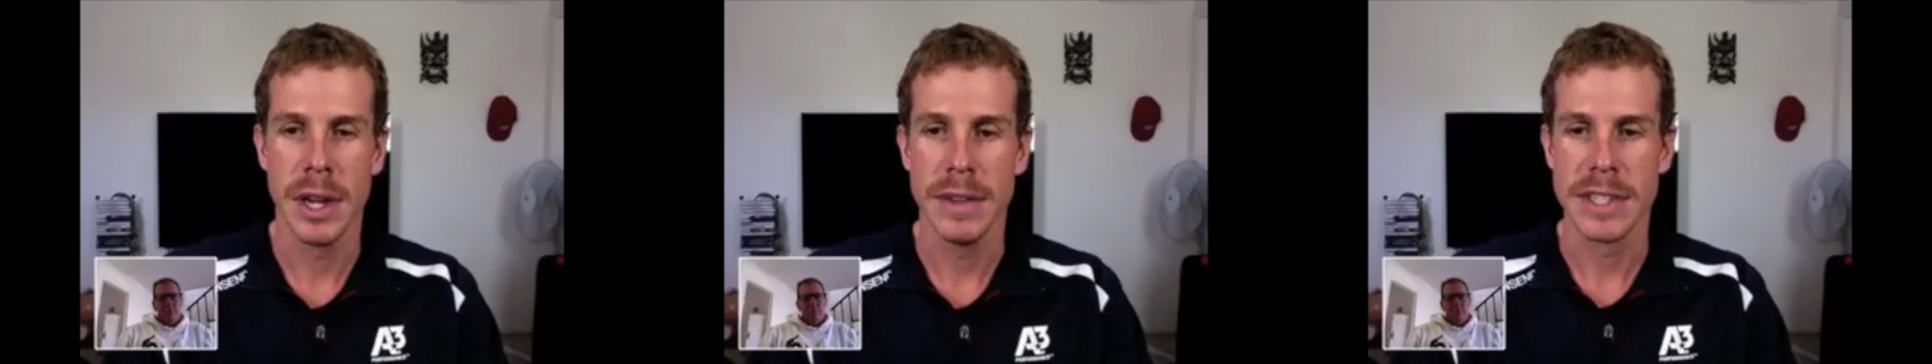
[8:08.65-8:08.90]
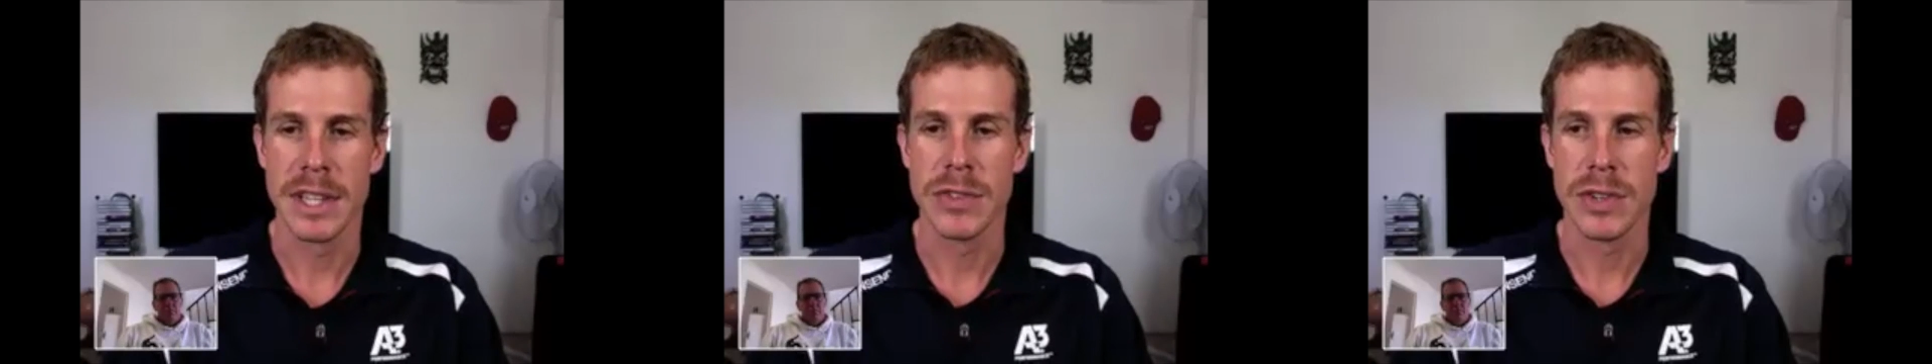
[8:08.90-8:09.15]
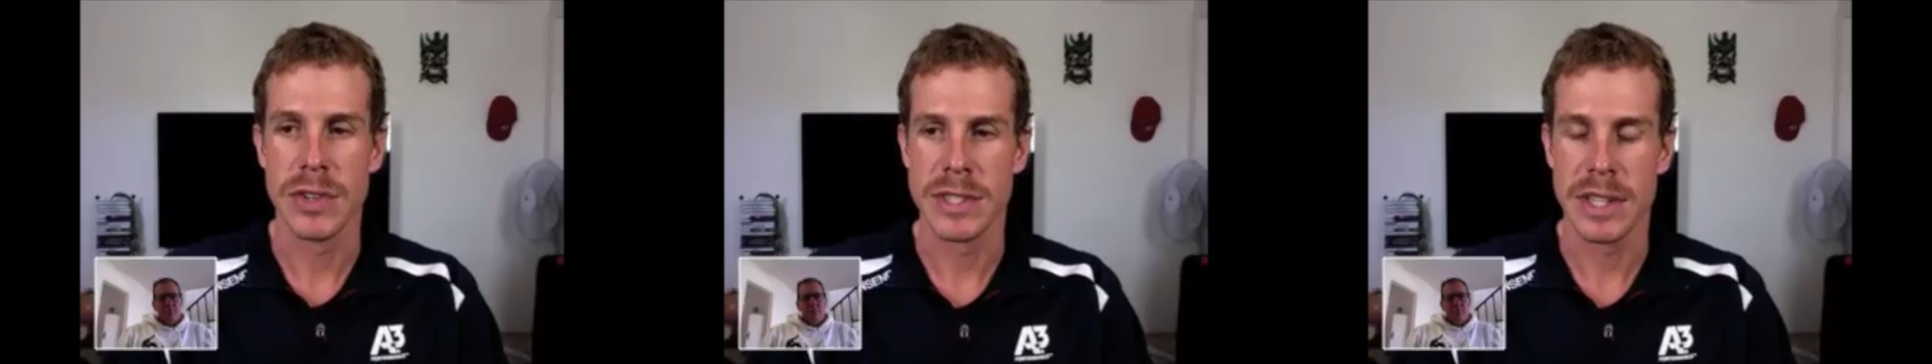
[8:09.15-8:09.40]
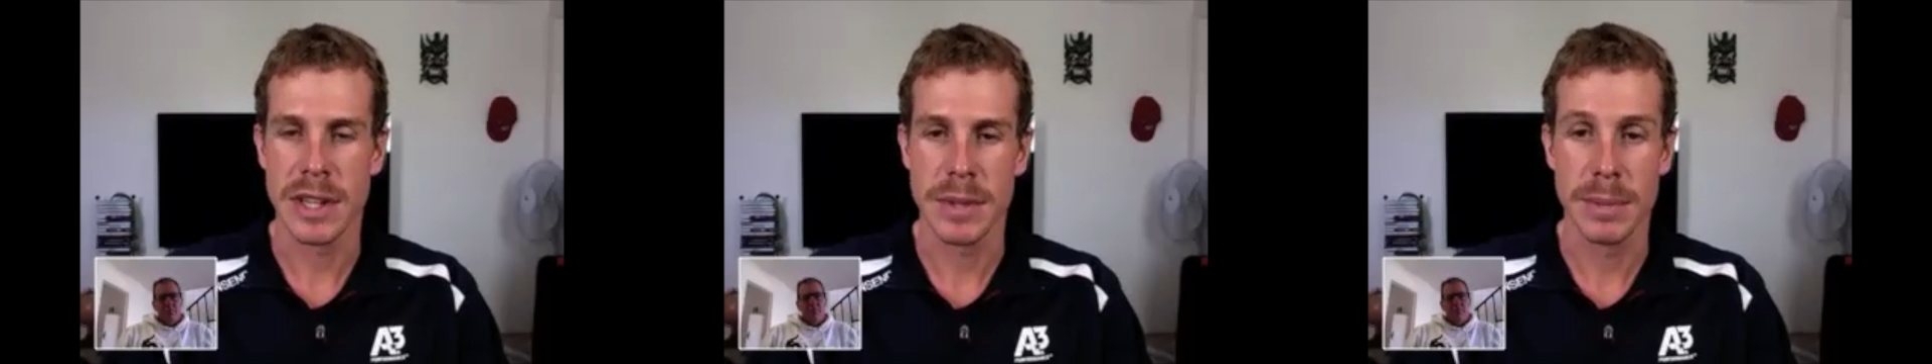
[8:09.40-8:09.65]
injuries
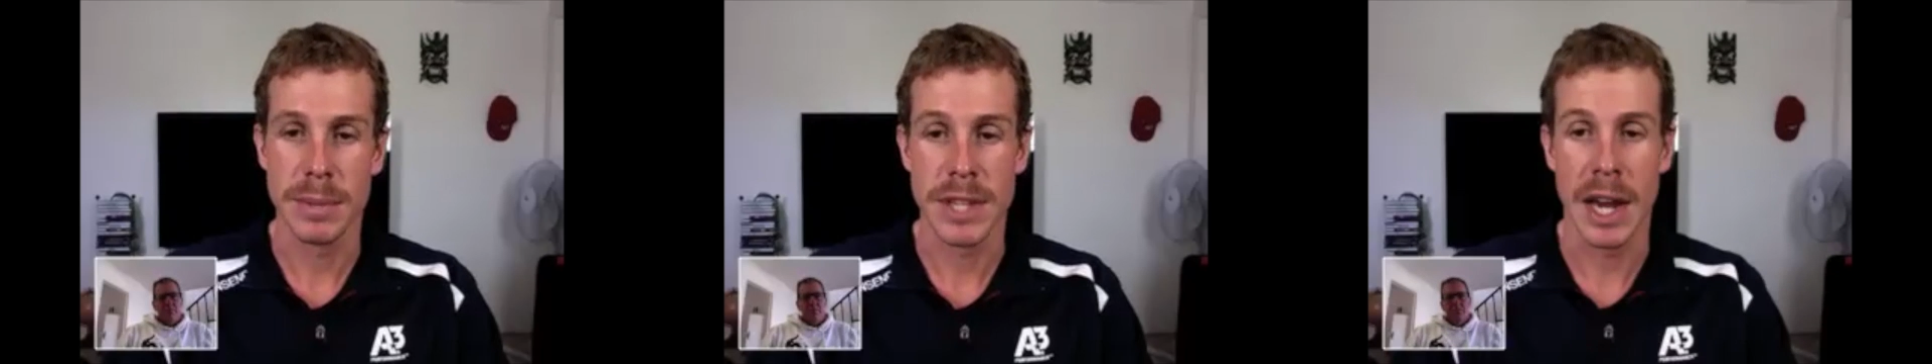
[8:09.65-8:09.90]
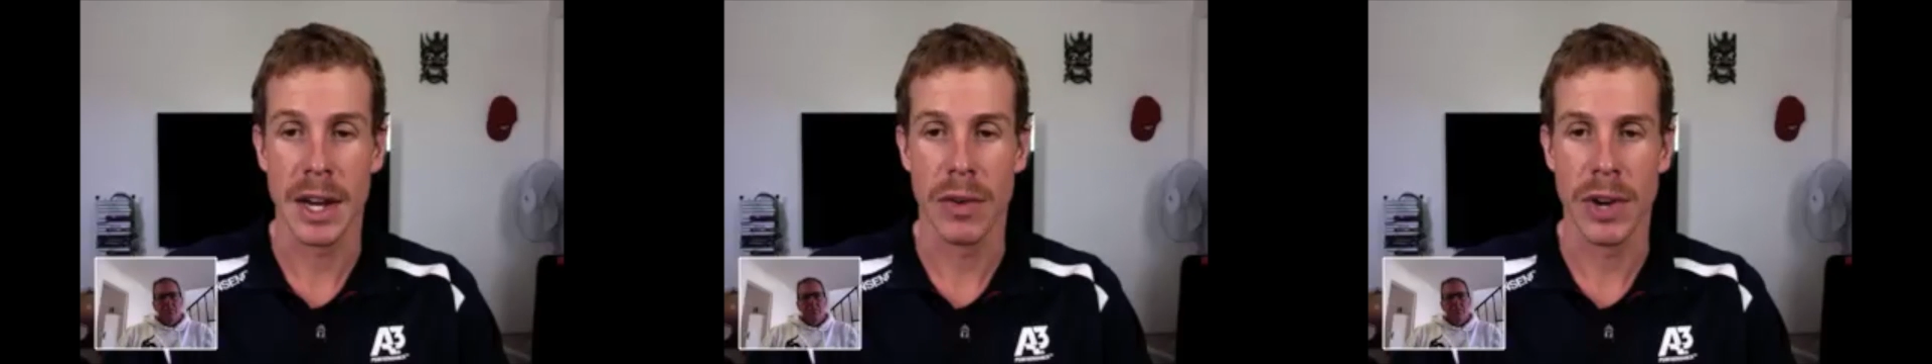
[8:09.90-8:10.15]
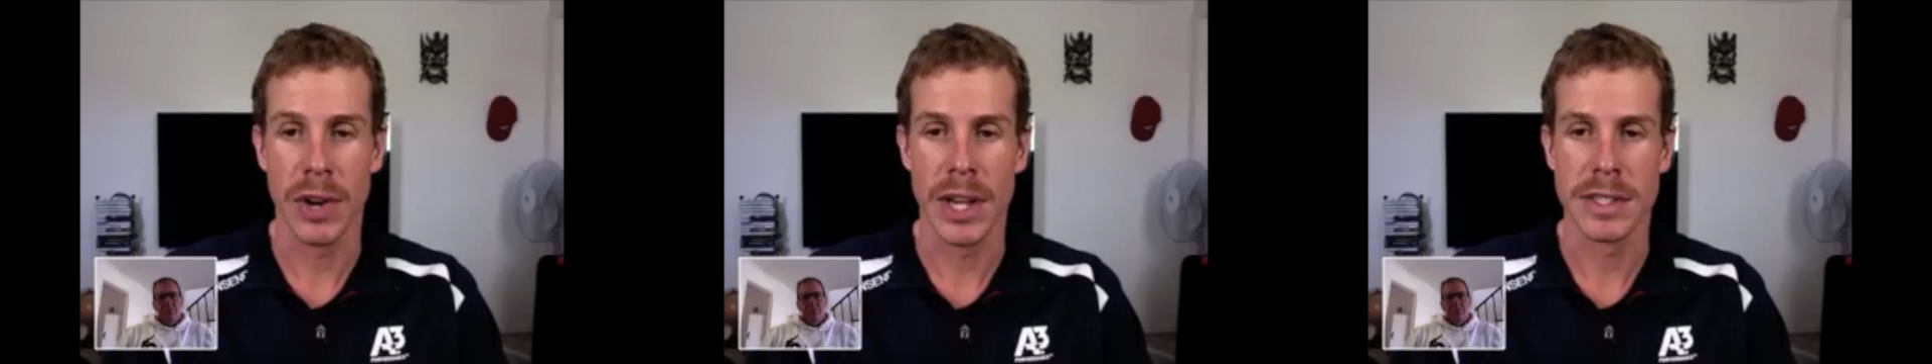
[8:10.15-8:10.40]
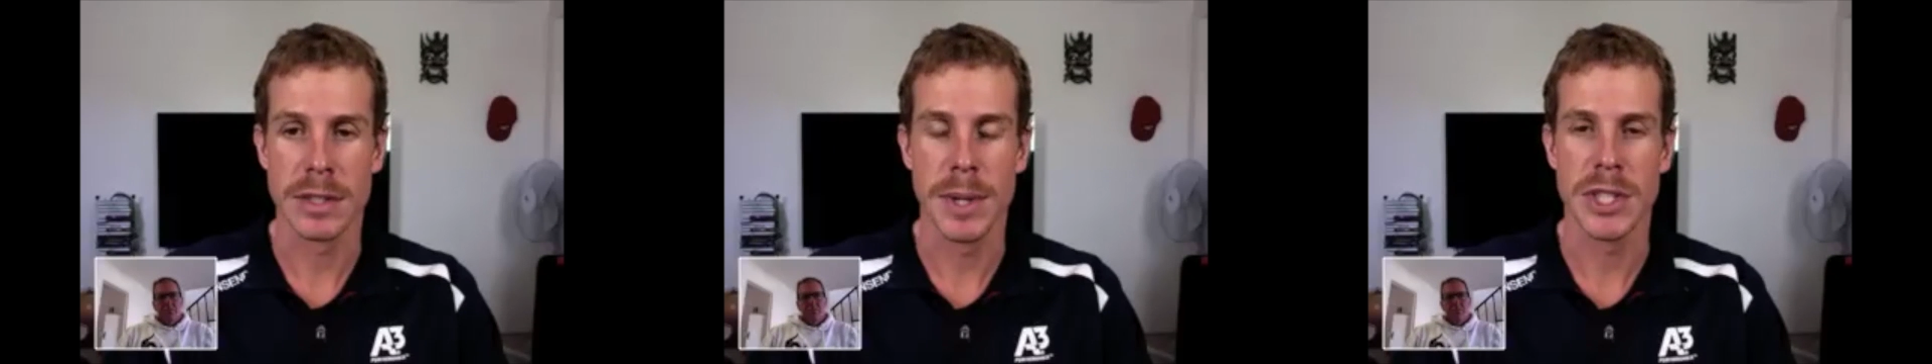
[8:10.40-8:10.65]
that sometimes end
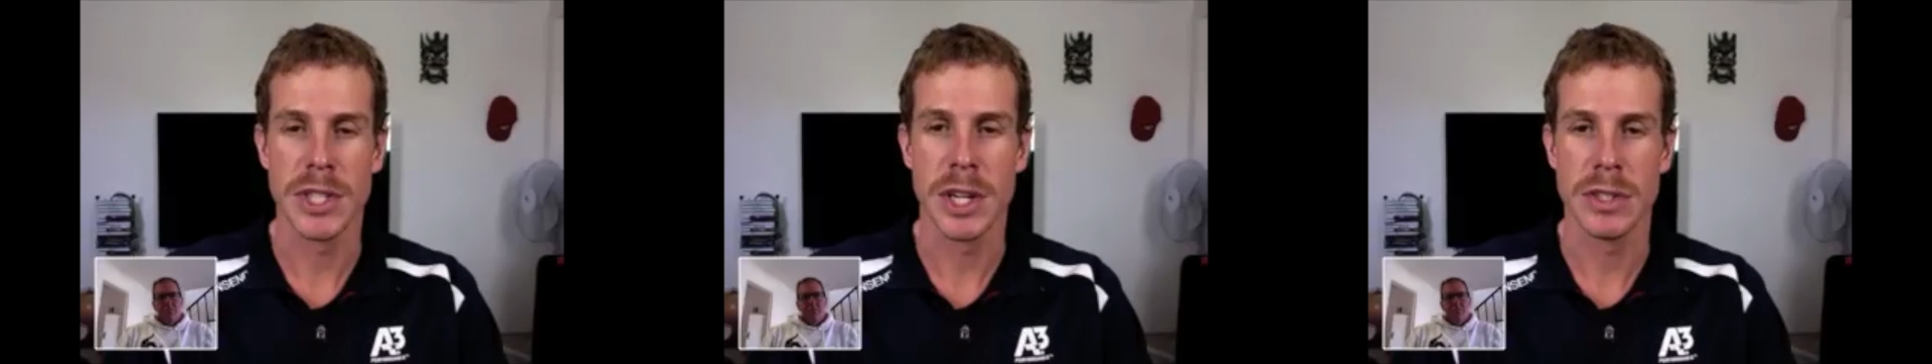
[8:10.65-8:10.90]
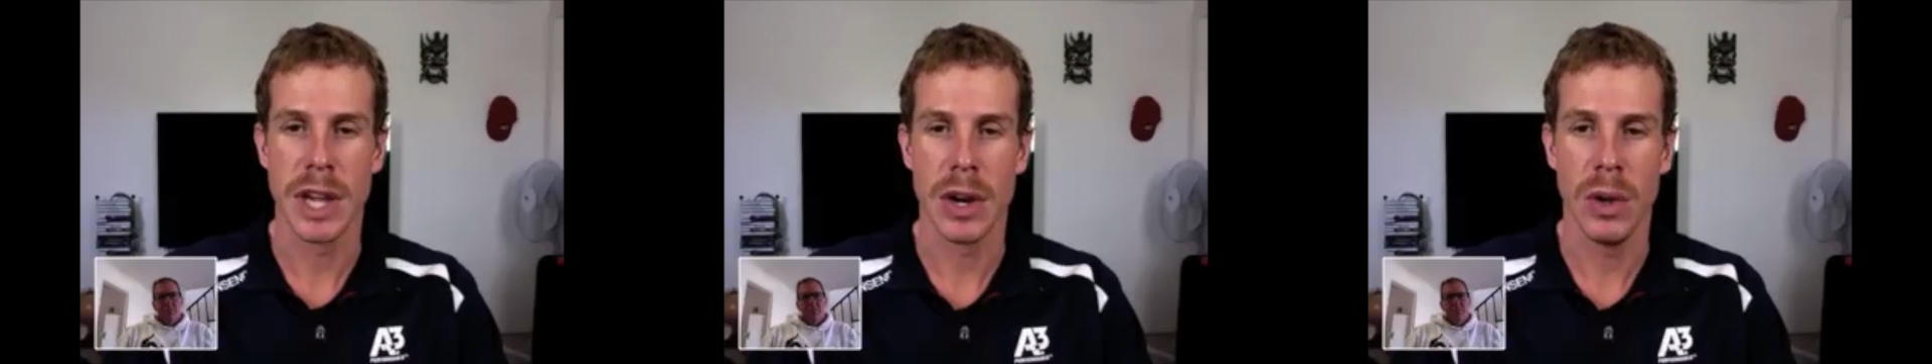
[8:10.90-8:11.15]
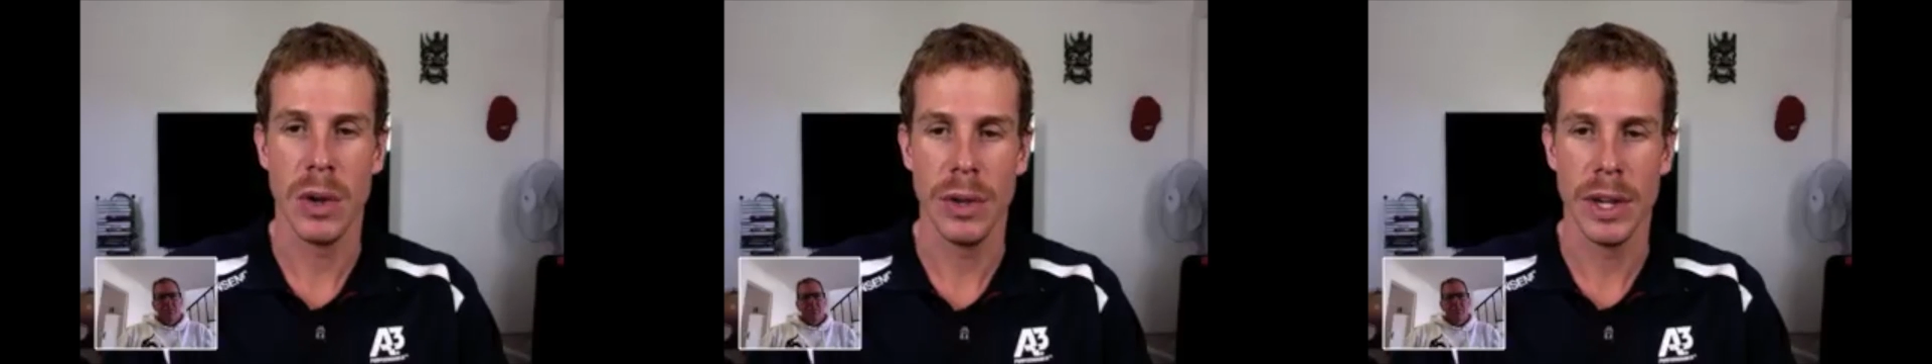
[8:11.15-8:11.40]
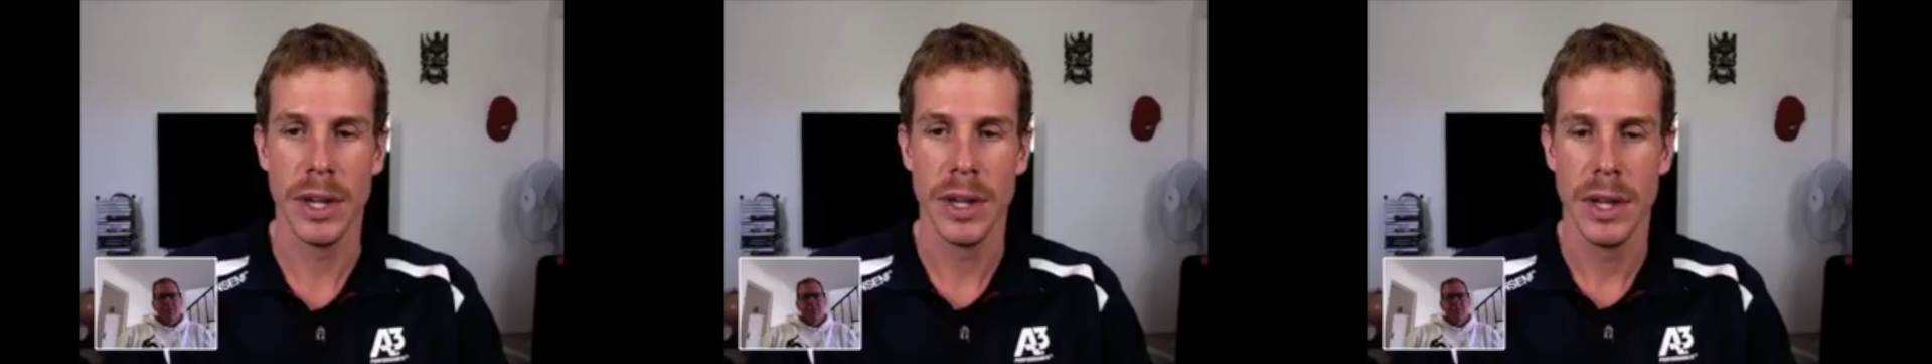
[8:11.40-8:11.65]
careers, especially as you get older.